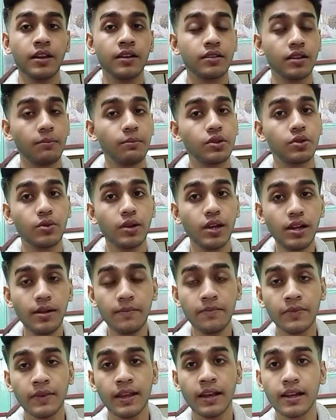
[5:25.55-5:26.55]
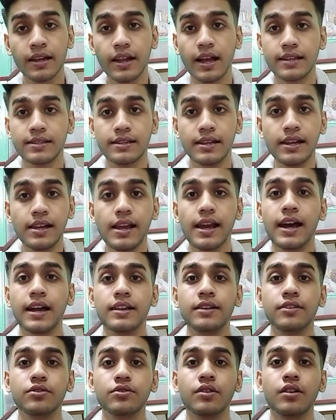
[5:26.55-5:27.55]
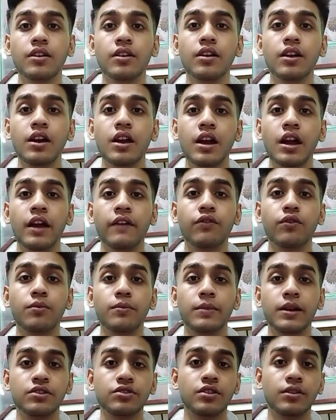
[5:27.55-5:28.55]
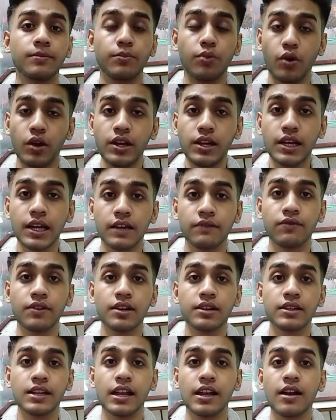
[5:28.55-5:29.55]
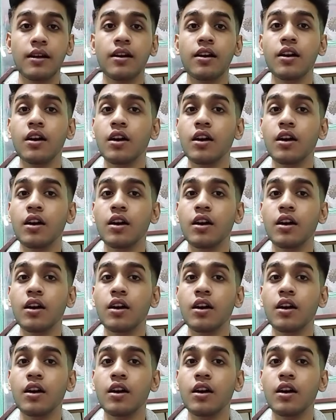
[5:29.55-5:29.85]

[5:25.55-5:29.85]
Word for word: Number three, lastly, adding to the aforementioned point, it will take a